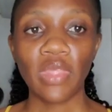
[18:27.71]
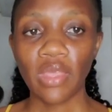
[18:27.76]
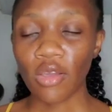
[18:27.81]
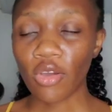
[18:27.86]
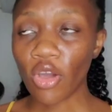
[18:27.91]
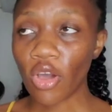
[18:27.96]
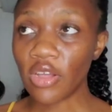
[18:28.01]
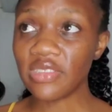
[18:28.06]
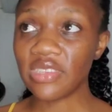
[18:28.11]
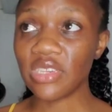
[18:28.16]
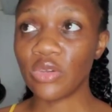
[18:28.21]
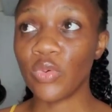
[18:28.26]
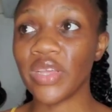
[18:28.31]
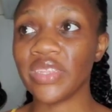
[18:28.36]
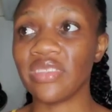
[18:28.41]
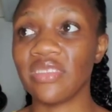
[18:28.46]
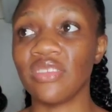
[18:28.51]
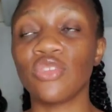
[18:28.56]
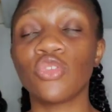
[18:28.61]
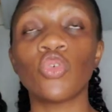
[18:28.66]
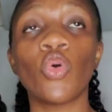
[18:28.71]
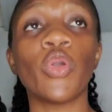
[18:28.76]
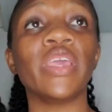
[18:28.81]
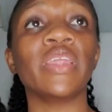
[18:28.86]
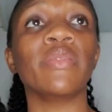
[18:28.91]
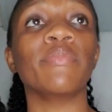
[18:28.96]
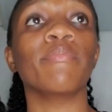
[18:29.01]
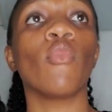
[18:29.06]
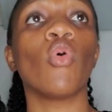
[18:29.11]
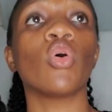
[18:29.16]
consequences so it
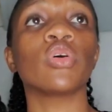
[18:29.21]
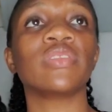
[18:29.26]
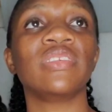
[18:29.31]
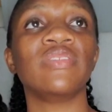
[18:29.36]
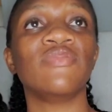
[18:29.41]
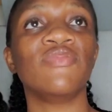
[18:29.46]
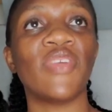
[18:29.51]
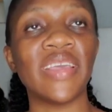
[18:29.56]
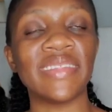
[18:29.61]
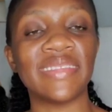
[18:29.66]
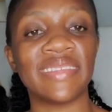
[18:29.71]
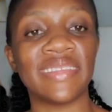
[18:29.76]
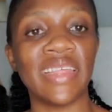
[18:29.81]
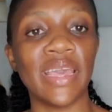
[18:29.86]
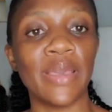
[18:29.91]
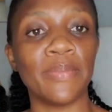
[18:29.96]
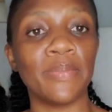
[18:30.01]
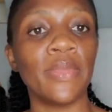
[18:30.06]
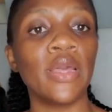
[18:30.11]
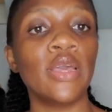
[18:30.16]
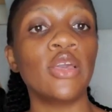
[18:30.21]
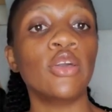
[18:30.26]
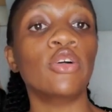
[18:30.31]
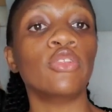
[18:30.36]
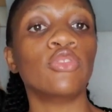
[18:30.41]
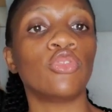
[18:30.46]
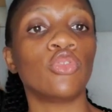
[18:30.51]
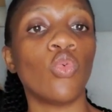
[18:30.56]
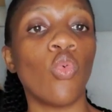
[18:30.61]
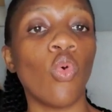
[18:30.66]
motivates them
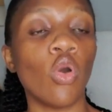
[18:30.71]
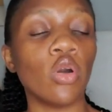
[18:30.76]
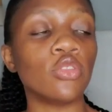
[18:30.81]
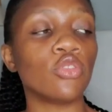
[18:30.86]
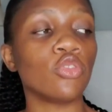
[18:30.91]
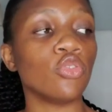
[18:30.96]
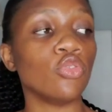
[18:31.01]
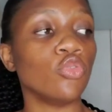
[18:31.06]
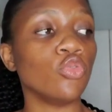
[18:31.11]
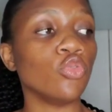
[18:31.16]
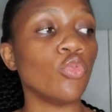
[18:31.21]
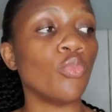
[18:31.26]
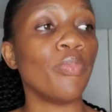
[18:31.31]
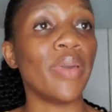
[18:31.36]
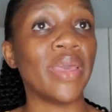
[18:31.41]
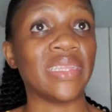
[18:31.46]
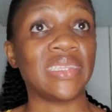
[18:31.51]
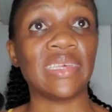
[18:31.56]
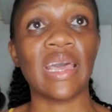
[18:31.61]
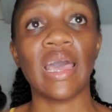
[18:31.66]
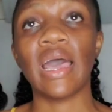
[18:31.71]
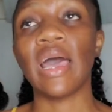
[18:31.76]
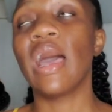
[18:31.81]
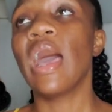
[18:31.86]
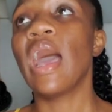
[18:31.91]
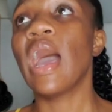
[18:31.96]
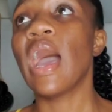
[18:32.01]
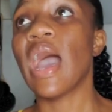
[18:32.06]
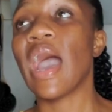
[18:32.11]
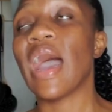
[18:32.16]
to want to do better
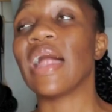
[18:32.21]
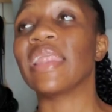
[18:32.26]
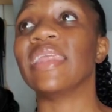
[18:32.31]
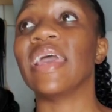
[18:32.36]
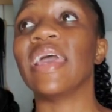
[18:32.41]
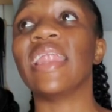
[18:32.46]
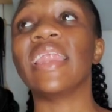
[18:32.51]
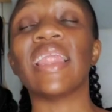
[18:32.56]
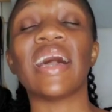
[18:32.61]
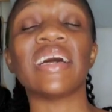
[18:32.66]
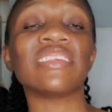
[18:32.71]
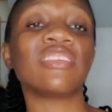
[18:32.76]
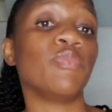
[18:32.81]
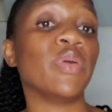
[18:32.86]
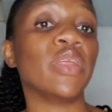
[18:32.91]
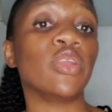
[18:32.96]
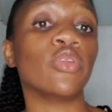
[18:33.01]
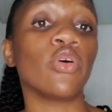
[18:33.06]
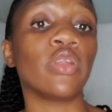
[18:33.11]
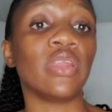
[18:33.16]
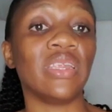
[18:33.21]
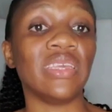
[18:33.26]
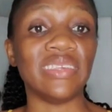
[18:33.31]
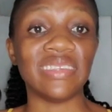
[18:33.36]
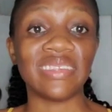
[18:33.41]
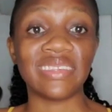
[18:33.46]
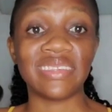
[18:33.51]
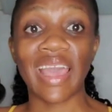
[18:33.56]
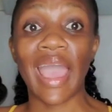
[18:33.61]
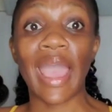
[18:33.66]
and then last but not
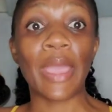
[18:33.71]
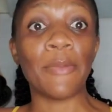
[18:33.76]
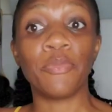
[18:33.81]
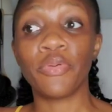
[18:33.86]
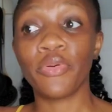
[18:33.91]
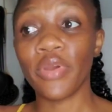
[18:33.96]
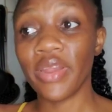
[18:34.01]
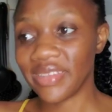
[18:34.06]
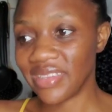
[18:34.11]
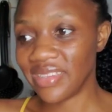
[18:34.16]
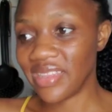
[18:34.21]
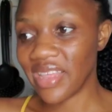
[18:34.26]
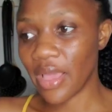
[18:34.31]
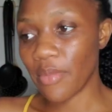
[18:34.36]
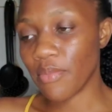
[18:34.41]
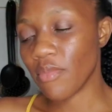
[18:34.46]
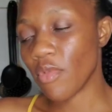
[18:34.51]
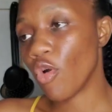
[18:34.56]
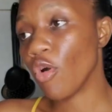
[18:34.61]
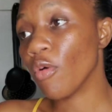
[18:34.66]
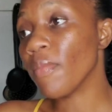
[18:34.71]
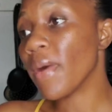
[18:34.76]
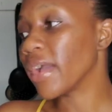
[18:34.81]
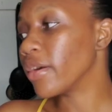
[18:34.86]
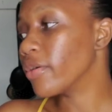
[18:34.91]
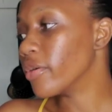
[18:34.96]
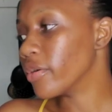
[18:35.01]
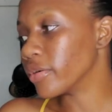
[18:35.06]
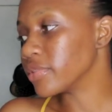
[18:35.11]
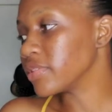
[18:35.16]
least i praise them oh my
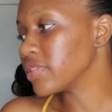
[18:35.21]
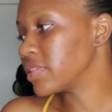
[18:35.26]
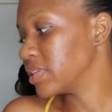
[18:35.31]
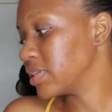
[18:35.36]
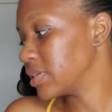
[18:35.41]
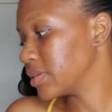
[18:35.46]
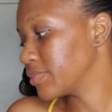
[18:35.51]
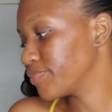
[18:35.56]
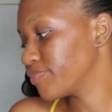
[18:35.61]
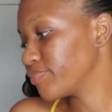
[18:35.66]
god see